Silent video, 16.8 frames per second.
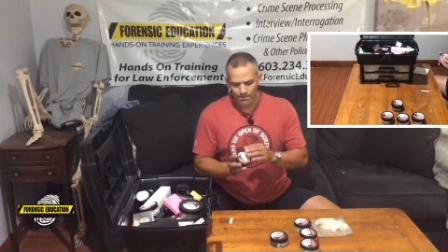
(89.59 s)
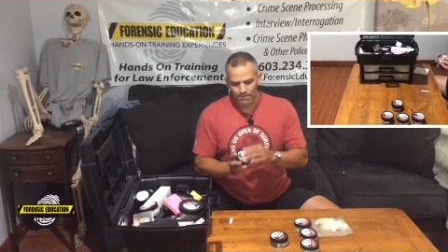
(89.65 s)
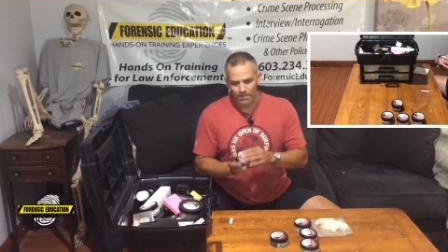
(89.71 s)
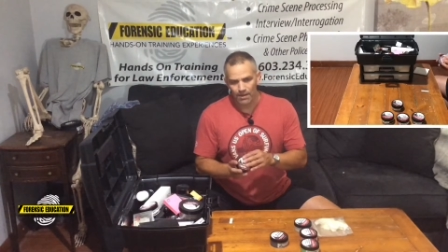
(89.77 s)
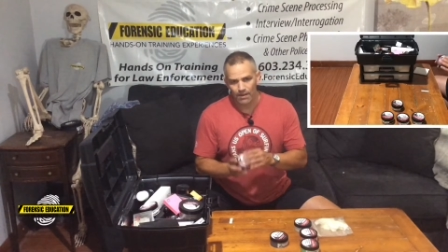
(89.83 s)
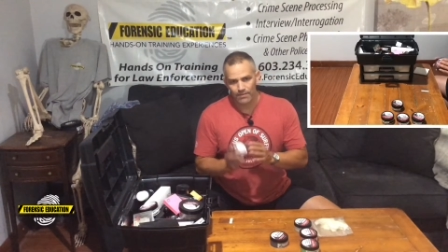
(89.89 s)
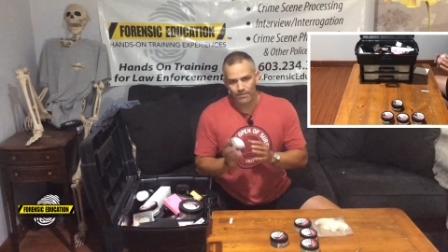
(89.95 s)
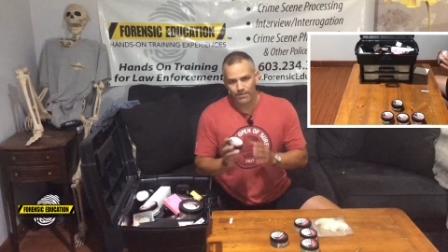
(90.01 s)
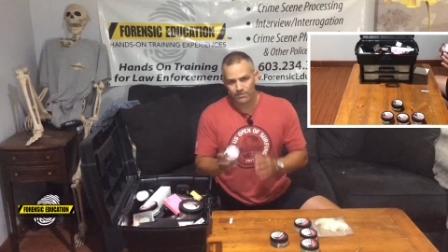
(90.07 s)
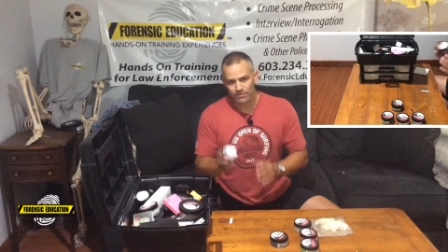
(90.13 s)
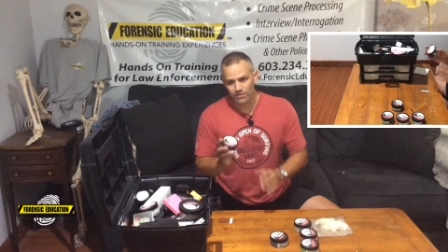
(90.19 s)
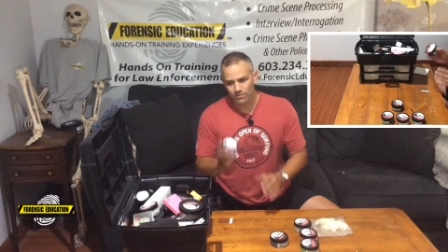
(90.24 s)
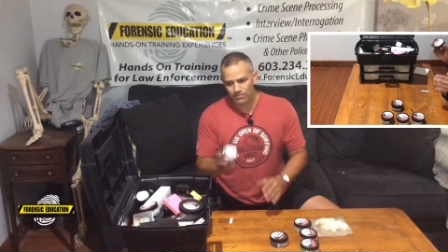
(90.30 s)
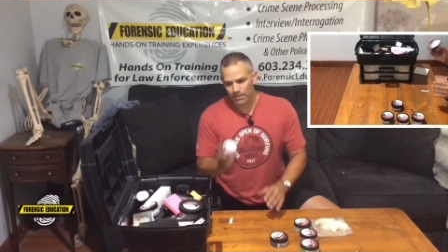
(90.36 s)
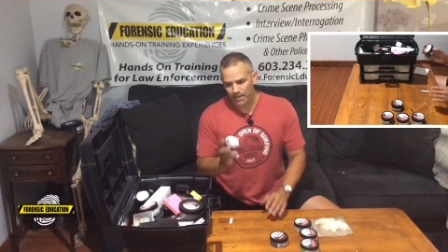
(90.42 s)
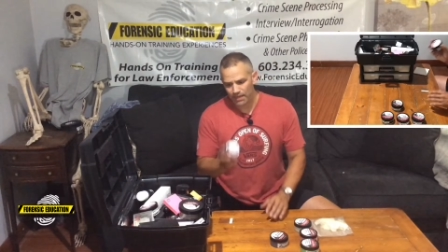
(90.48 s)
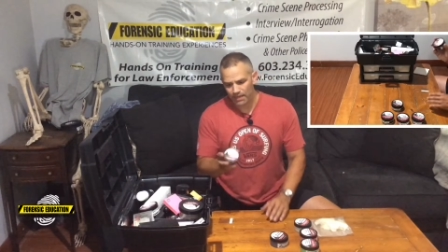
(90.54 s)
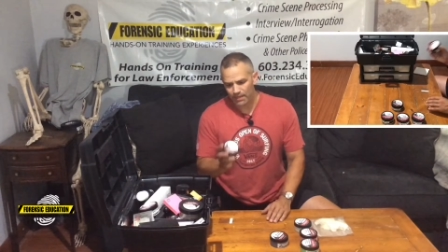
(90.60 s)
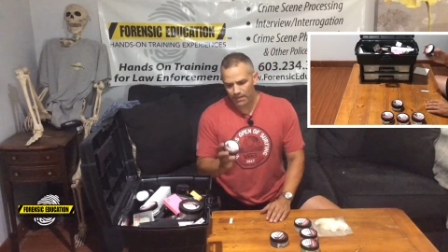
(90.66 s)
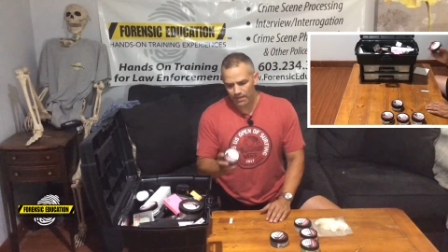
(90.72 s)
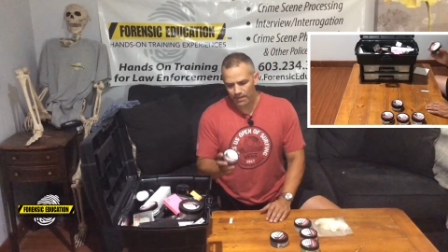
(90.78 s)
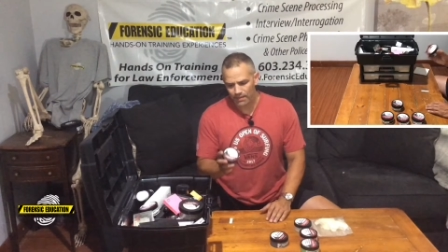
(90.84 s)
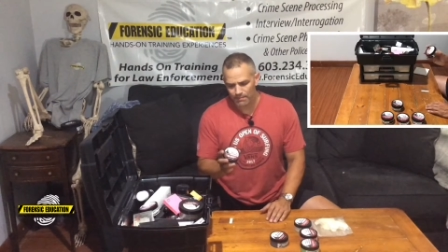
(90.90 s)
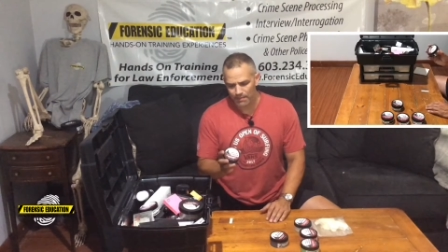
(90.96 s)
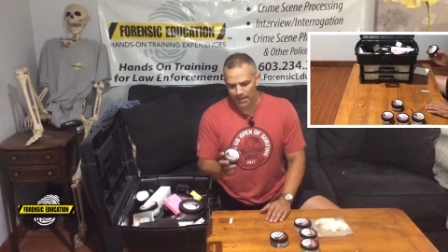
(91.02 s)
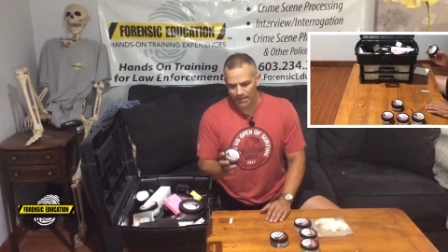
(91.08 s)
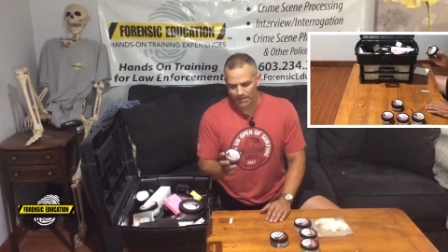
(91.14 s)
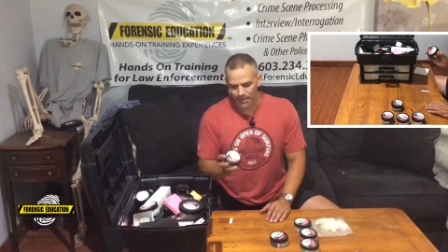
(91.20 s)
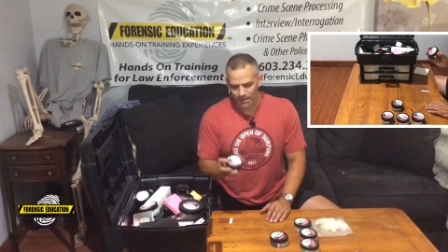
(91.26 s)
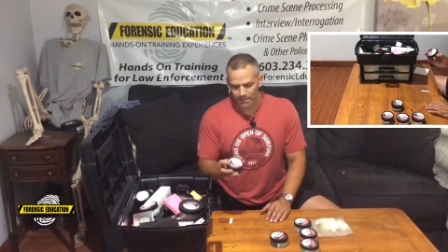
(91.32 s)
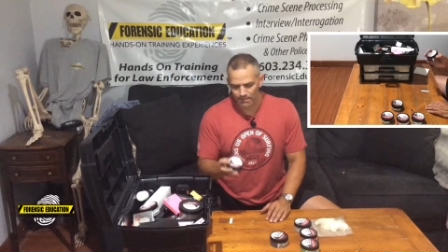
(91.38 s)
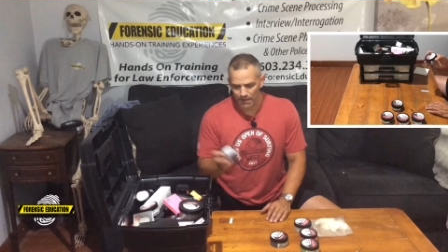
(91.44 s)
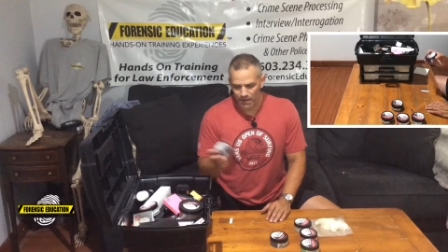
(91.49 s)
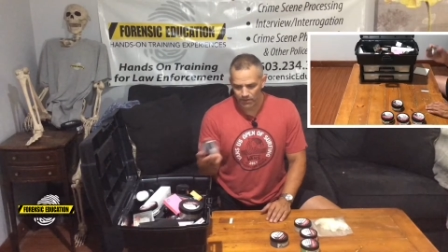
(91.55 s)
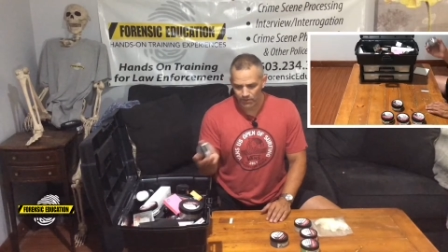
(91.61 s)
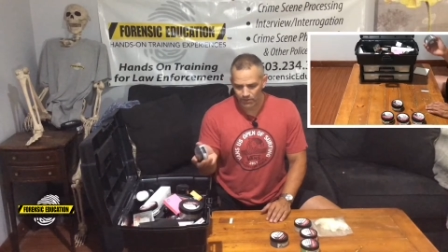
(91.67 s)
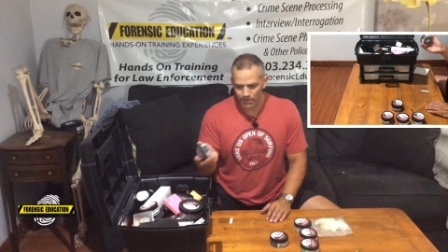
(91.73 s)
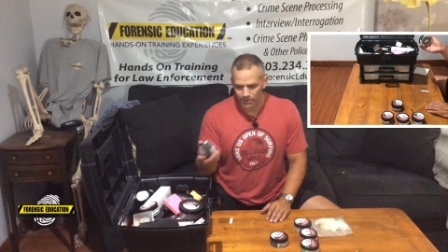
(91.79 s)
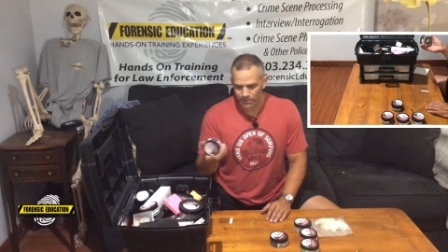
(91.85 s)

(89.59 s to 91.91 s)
But this is my magnetic powder.